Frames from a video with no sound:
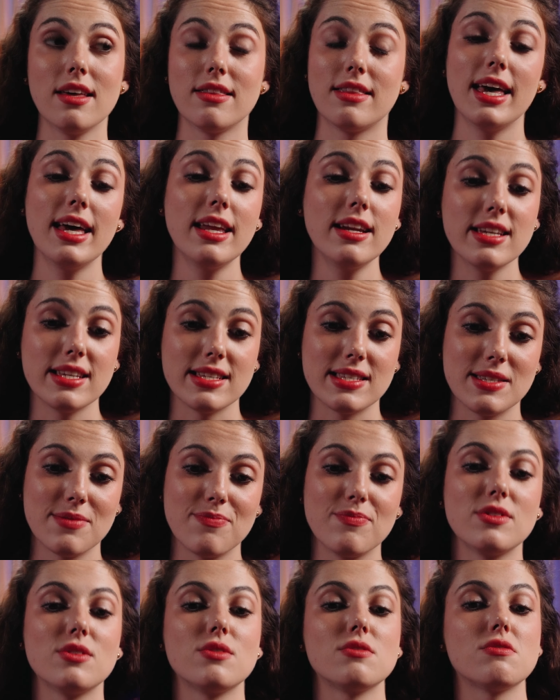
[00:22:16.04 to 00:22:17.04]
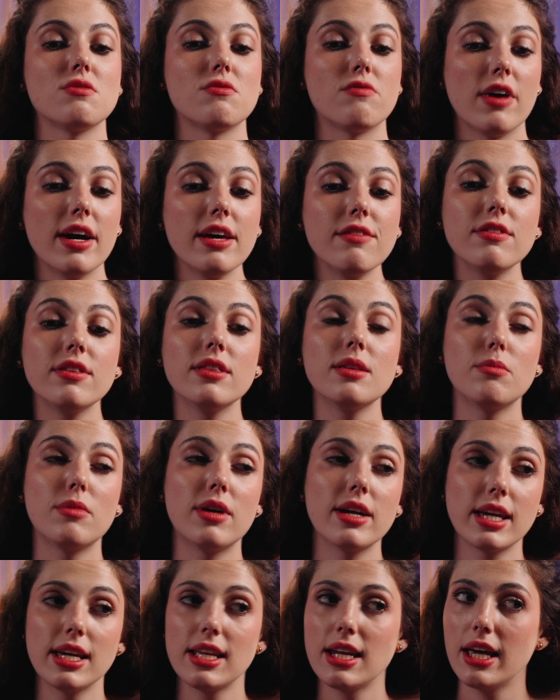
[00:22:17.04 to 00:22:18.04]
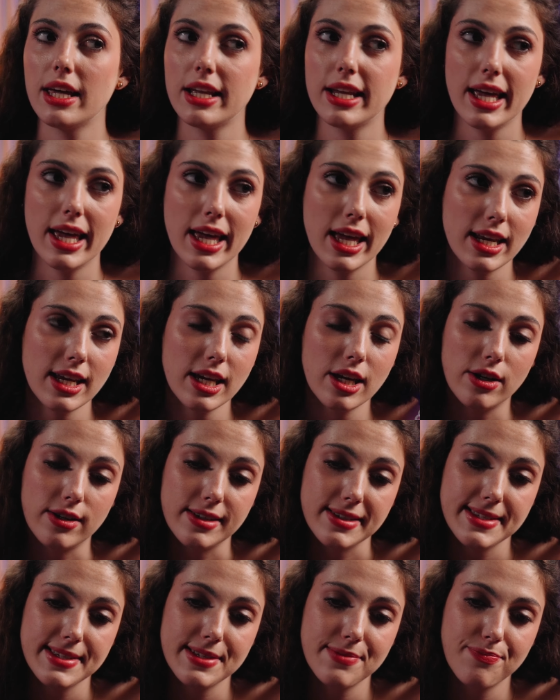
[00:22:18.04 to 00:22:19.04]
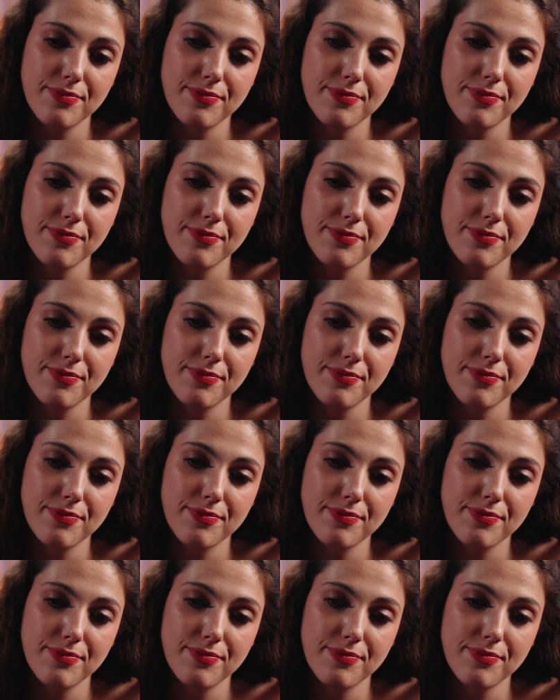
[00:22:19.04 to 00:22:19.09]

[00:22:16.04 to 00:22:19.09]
That is, to survive in the market at any cost.